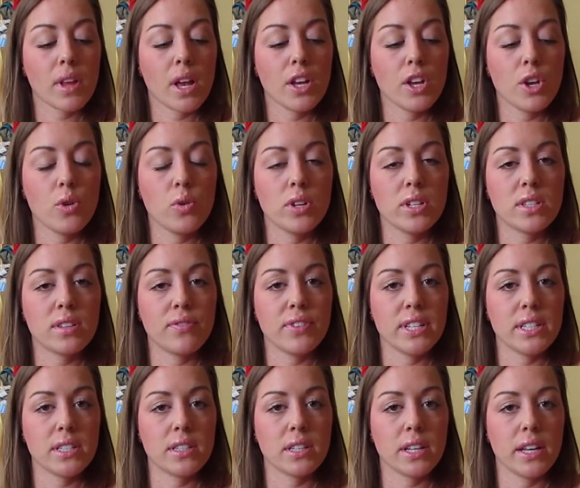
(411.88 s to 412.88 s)
units of
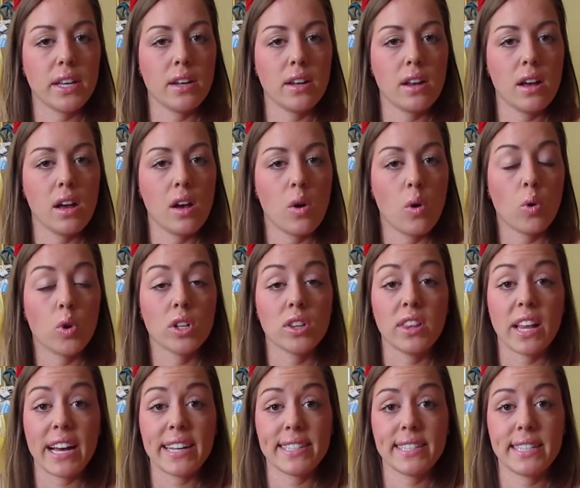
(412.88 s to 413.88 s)
insulin or
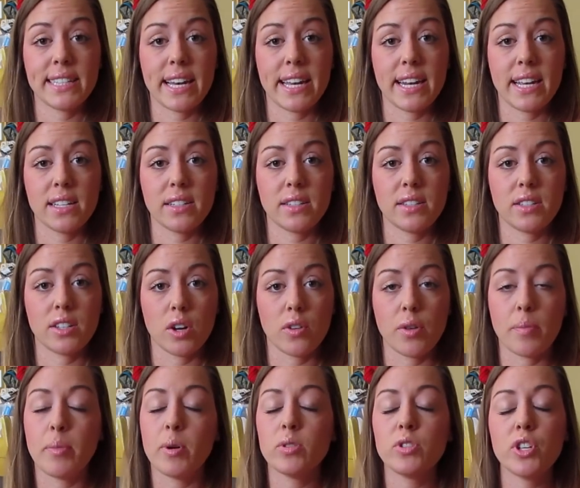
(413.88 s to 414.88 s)
less in it. So
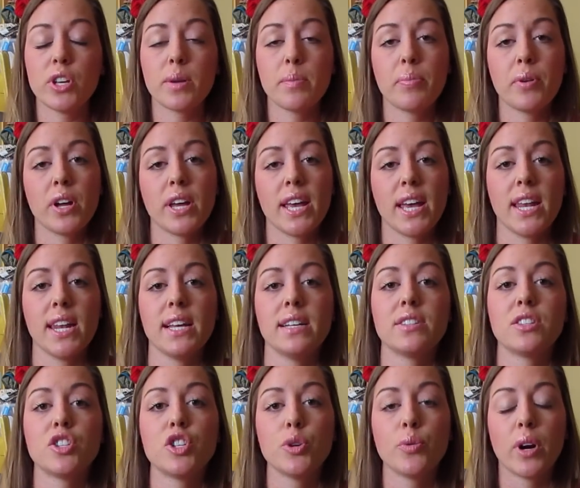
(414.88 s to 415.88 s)
the most you can put in
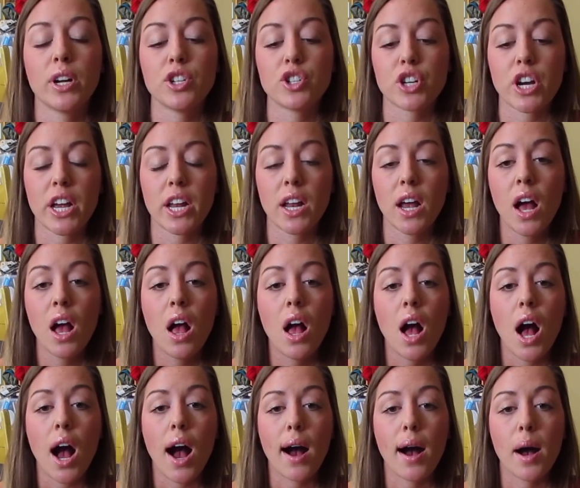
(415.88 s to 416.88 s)
is 200,
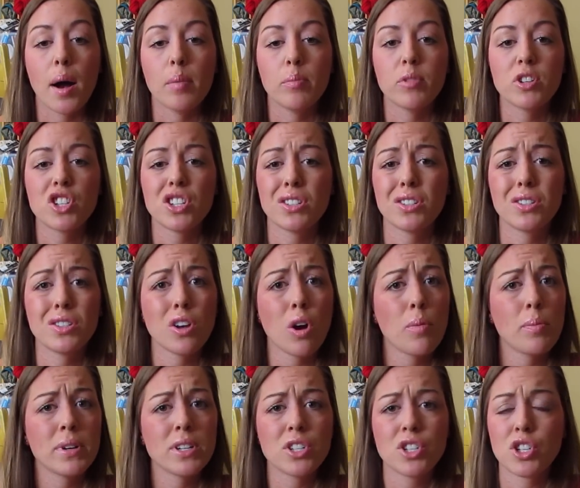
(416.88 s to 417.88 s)
which is
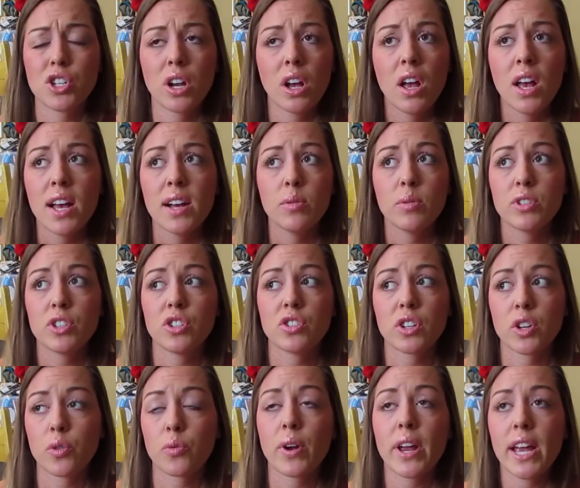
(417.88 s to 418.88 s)
so much, which is
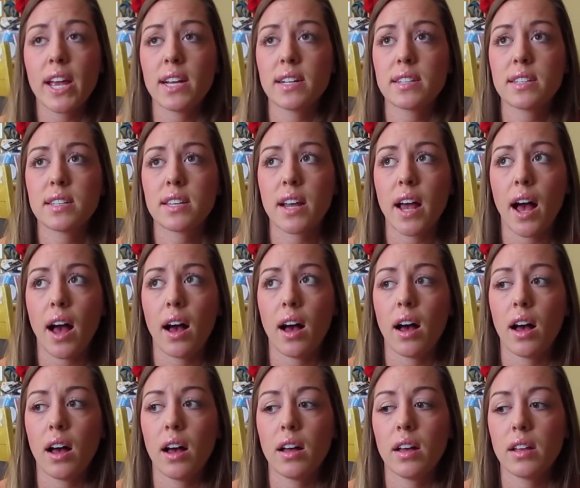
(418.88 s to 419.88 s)
a great
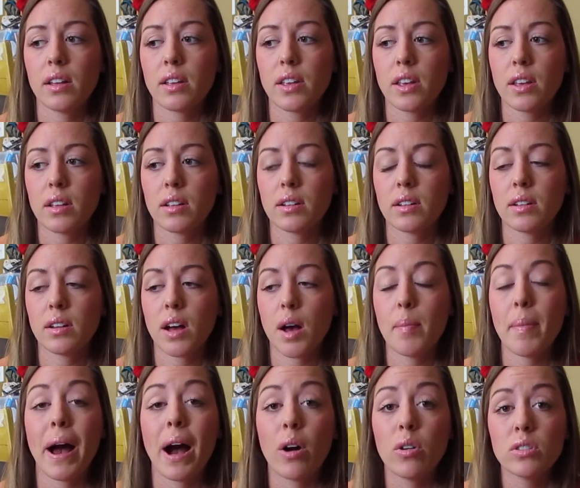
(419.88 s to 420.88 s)

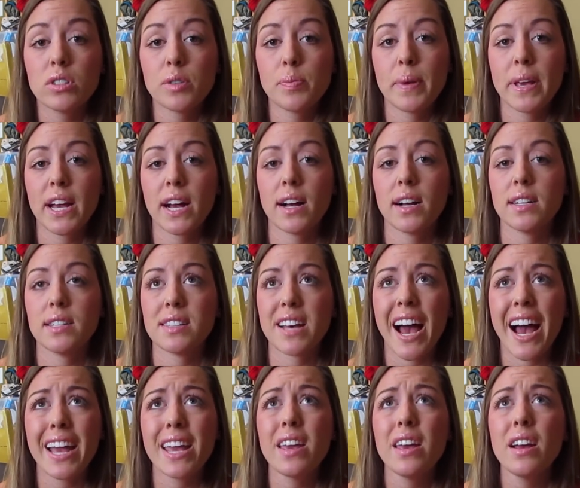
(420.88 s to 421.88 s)
amount, because
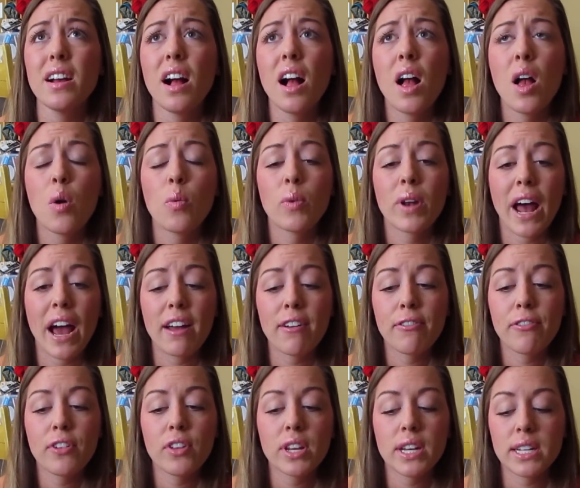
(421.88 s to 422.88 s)
when I fill